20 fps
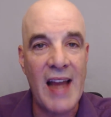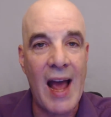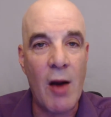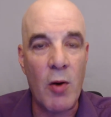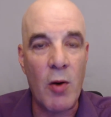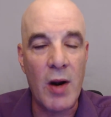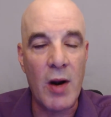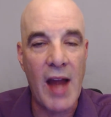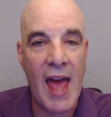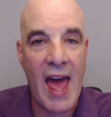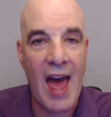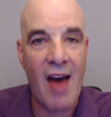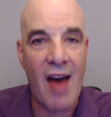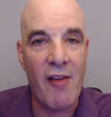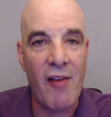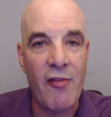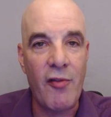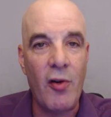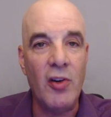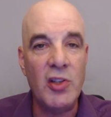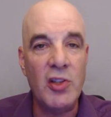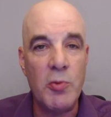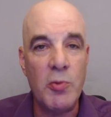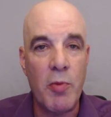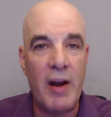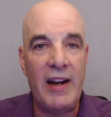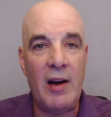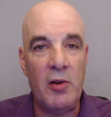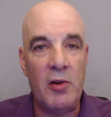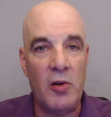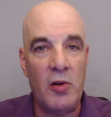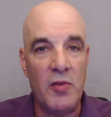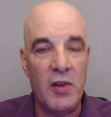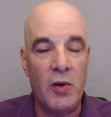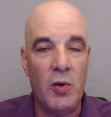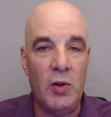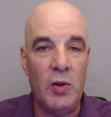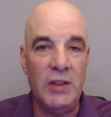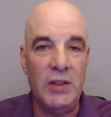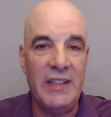hour and a half spread
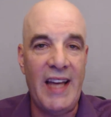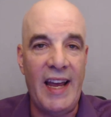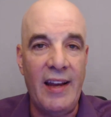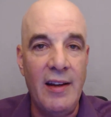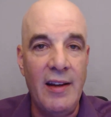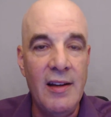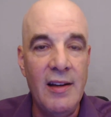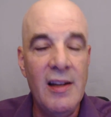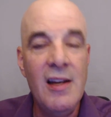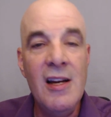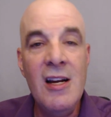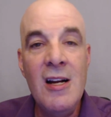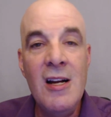out over the whole day.